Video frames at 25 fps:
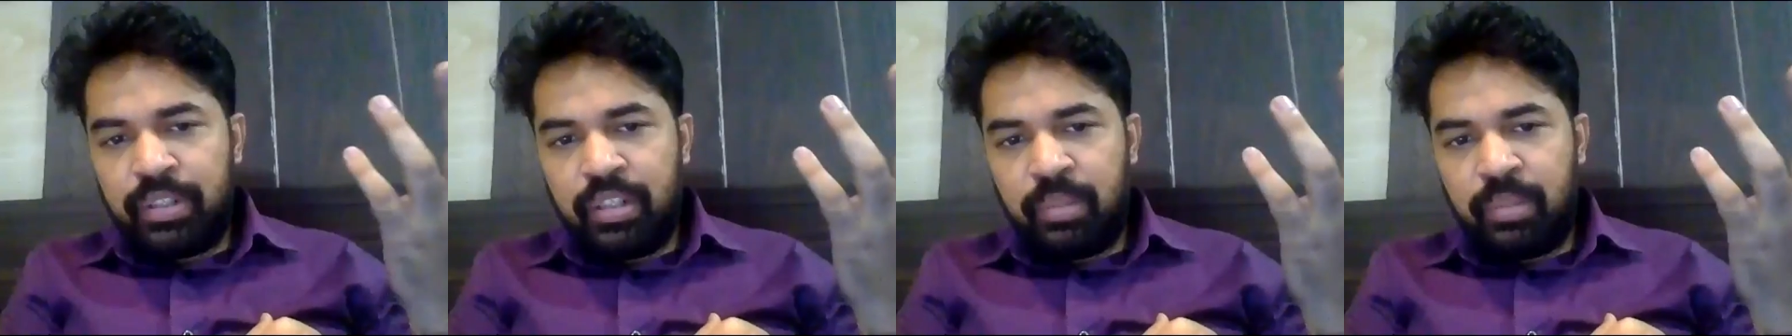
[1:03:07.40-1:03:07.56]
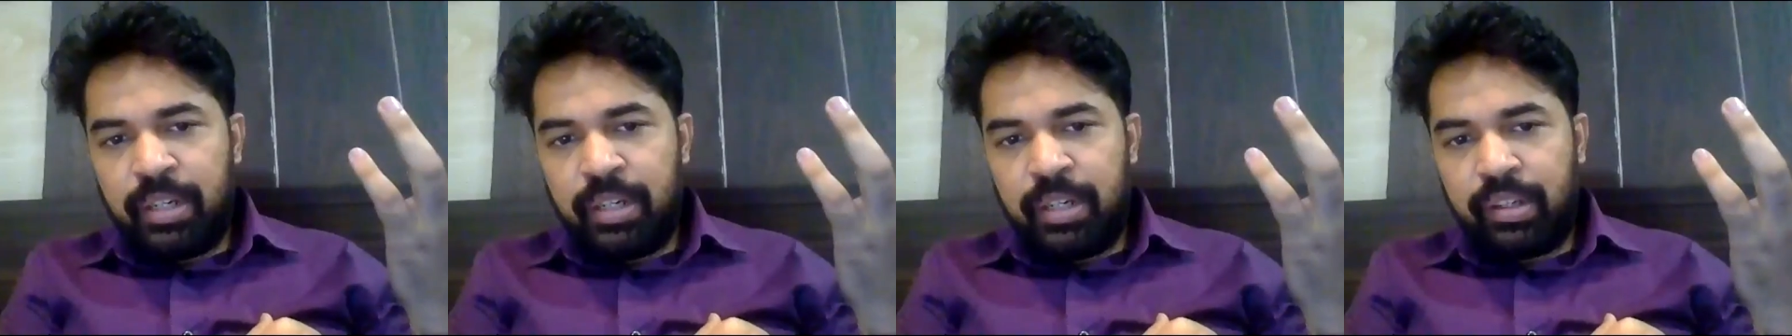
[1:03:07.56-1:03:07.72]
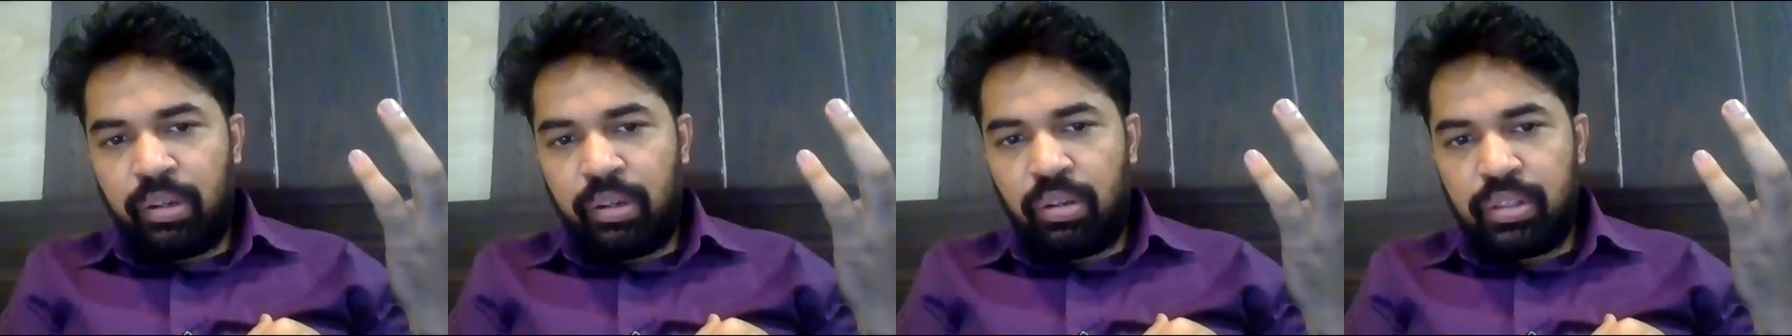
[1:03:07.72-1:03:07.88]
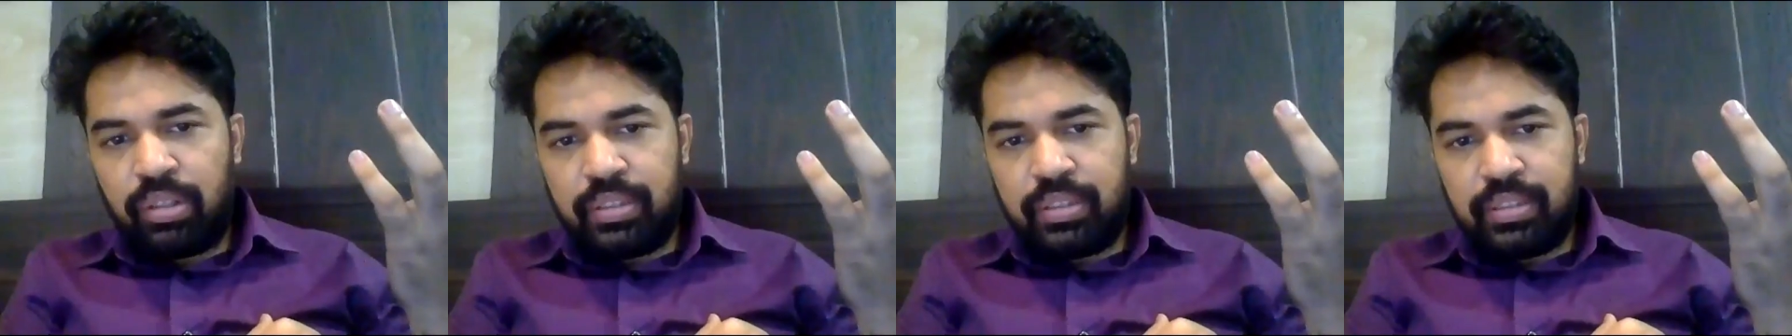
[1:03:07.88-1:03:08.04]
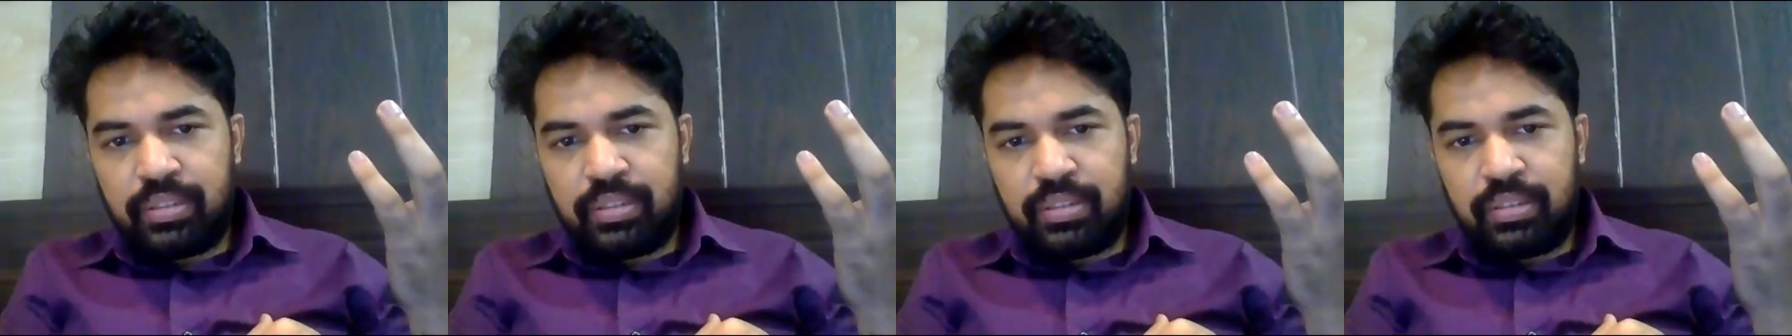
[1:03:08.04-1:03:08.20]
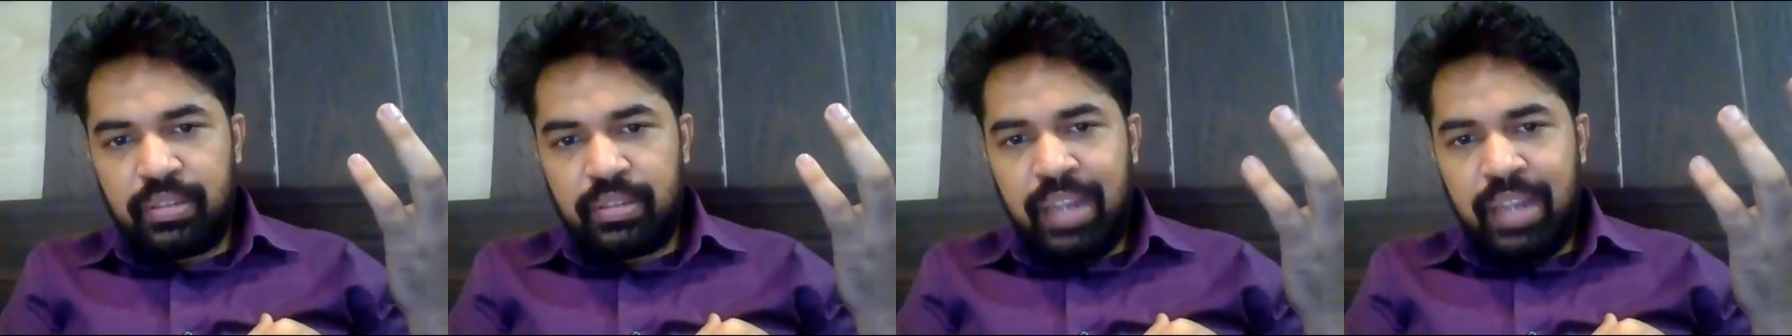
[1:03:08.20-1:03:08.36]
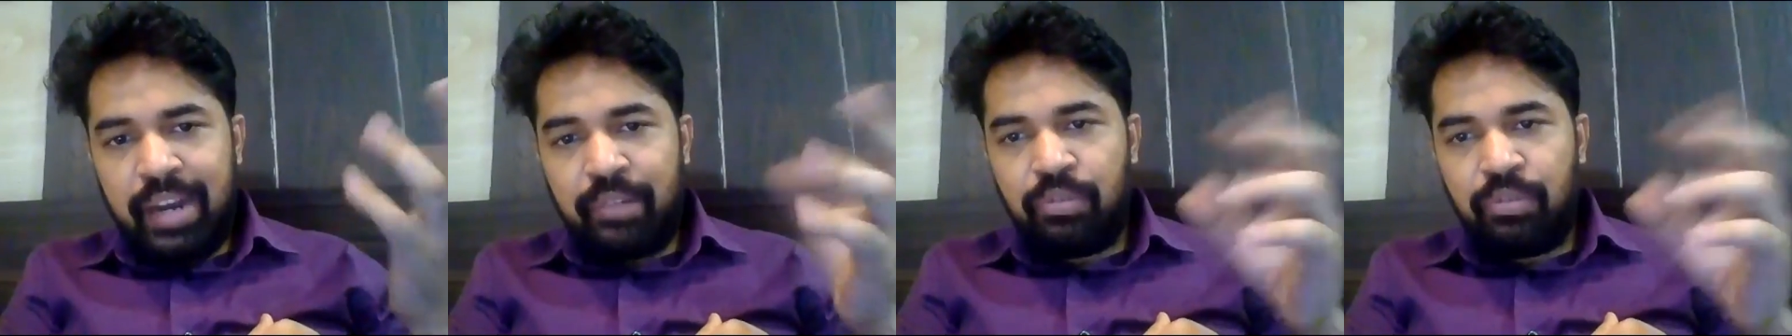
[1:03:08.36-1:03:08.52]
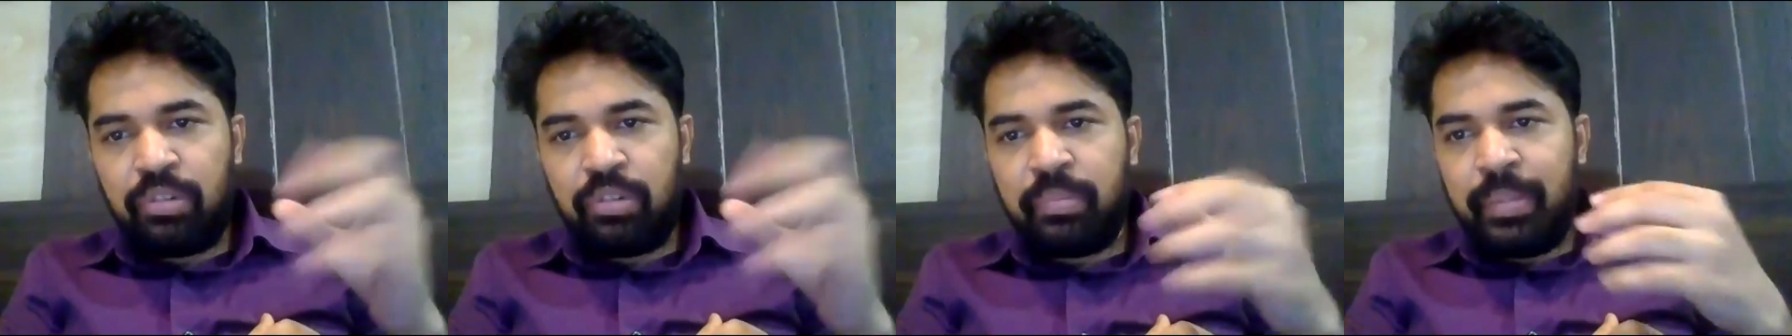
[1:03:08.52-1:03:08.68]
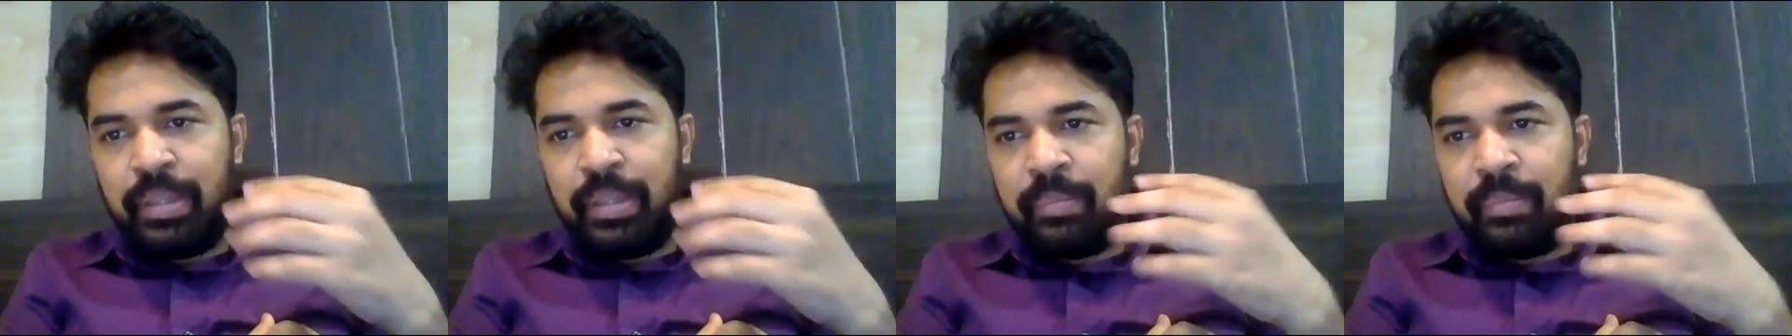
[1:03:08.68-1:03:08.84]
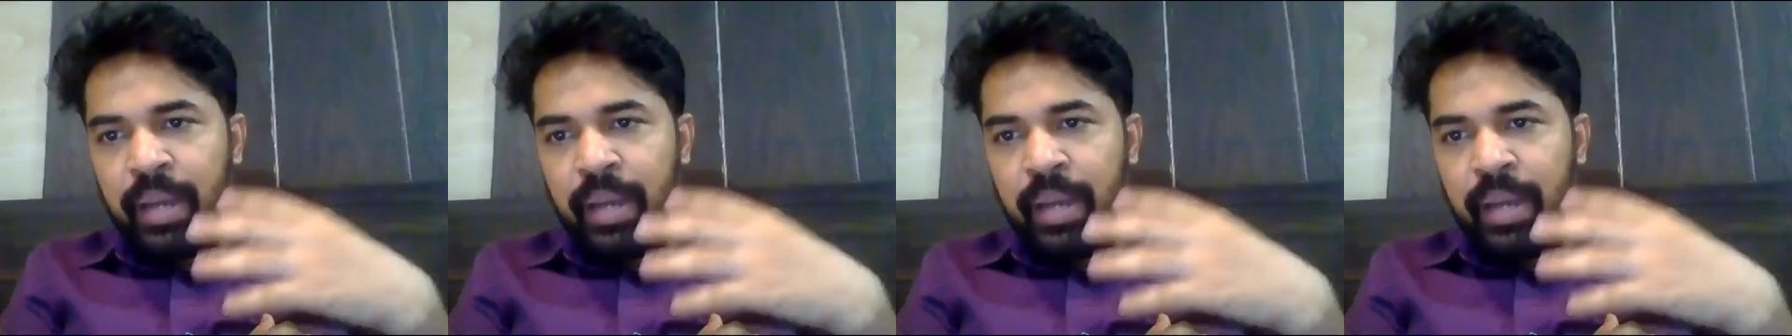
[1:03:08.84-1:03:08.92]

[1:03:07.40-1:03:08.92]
a dermatologist. That would be